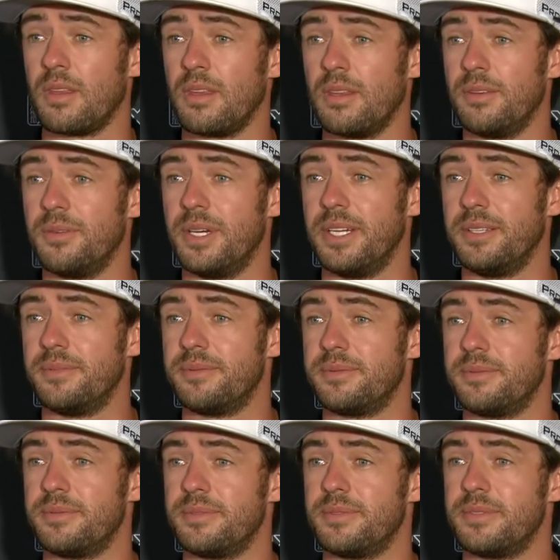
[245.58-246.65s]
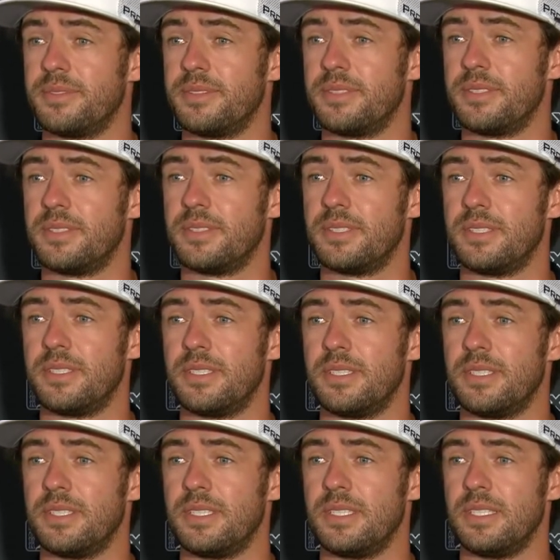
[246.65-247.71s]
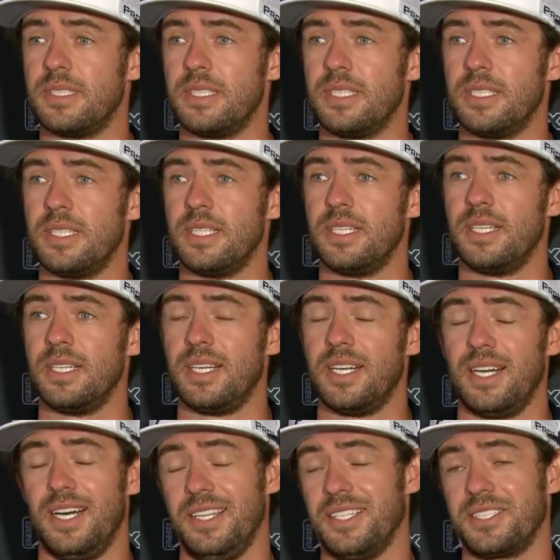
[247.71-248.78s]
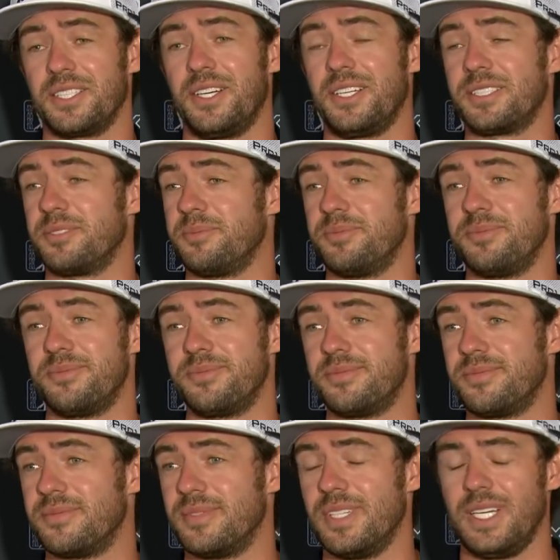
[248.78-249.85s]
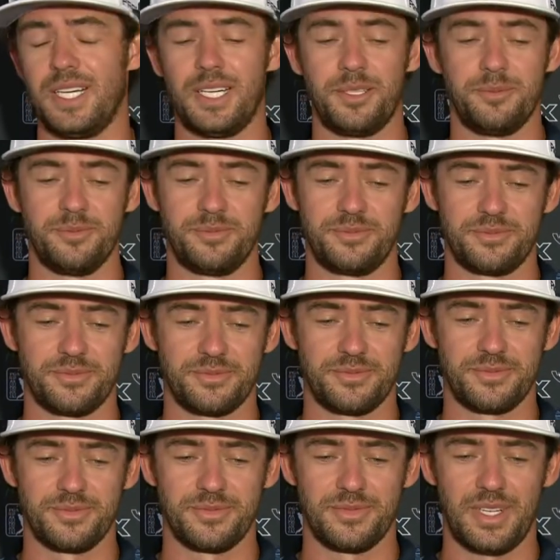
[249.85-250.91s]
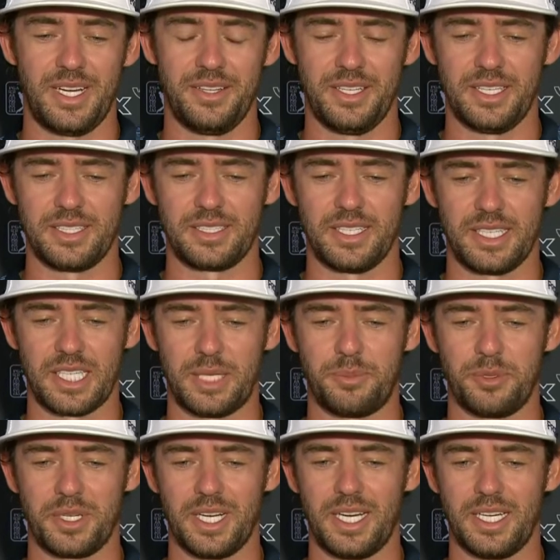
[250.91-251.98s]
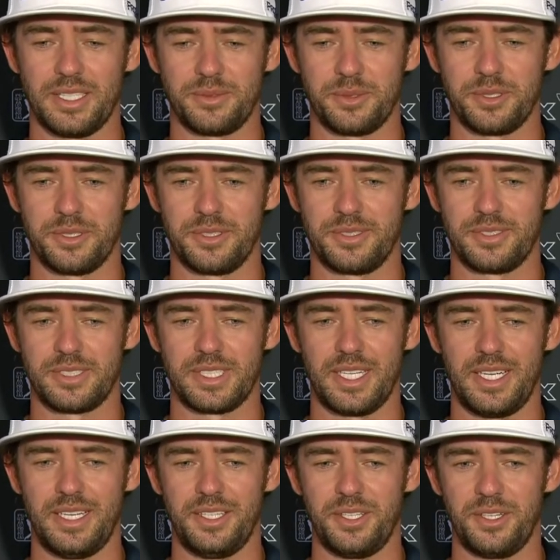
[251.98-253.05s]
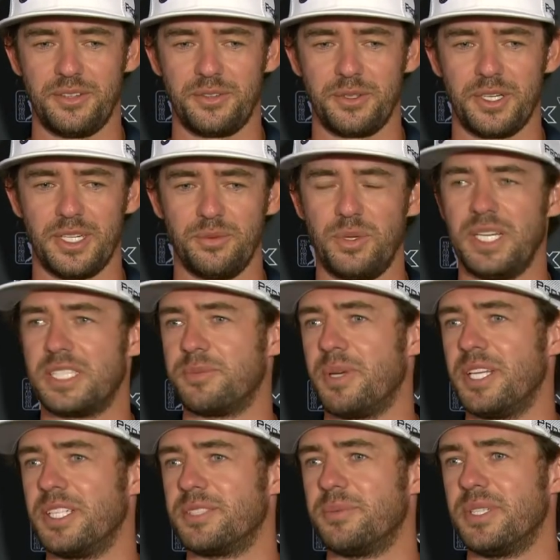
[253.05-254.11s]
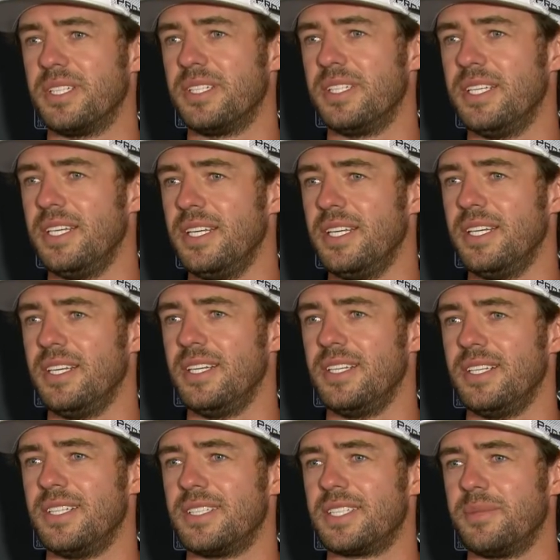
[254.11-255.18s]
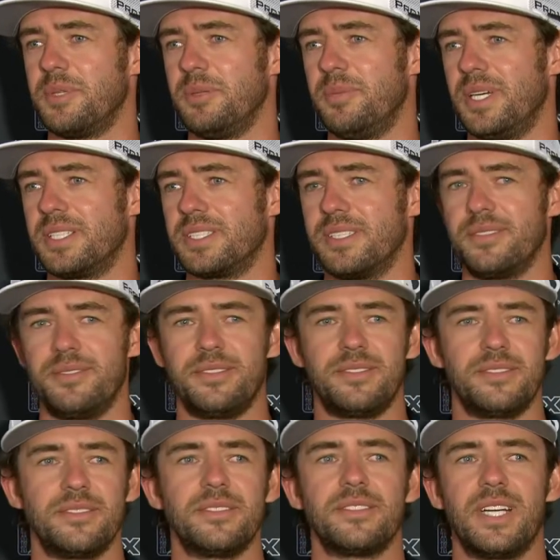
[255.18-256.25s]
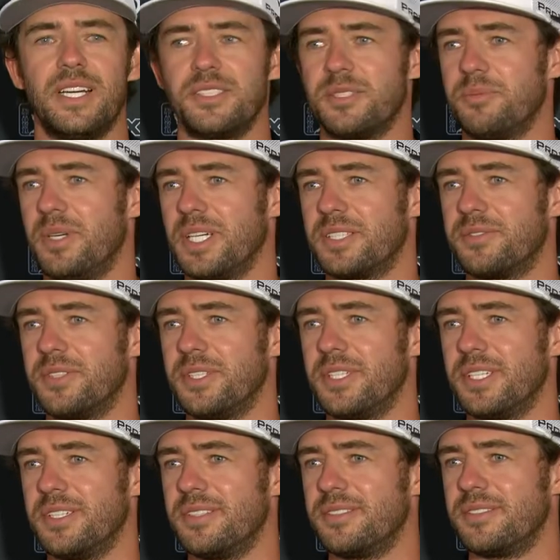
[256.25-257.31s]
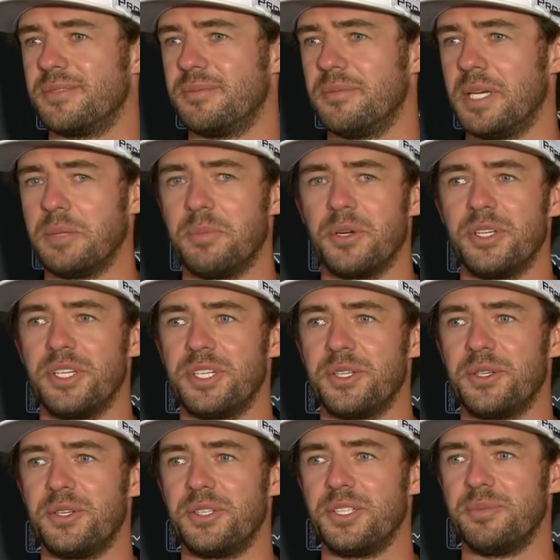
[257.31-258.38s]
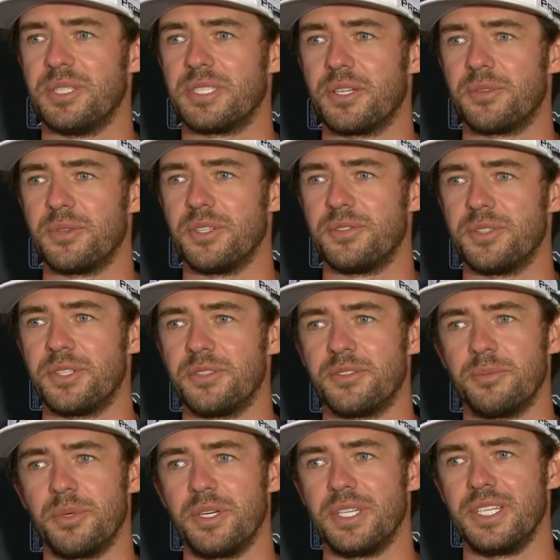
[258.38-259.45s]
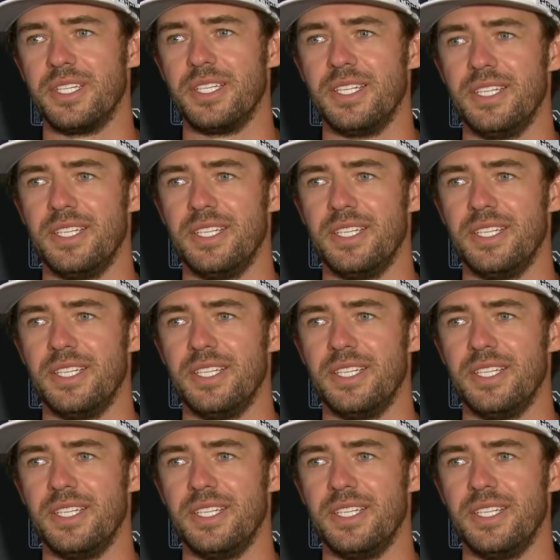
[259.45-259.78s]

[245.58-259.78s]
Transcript: last week at Shadow Creek, just your thoughts on that in general? I think it's awesome. I think a couple guys were saying, if we're at Waste Management and somebody bets $1,000 for you to make birdie on a hole and you miss a 3-footer for birdie,